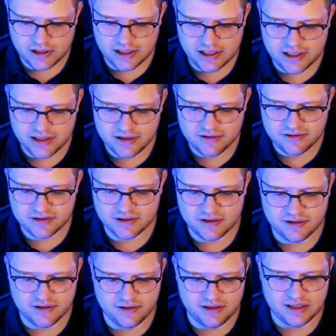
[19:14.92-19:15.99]
And
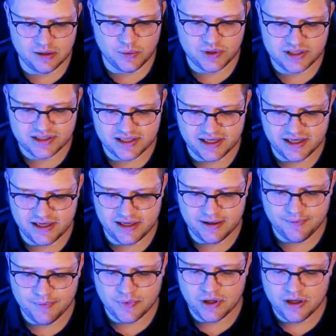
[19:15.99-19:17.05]
here we say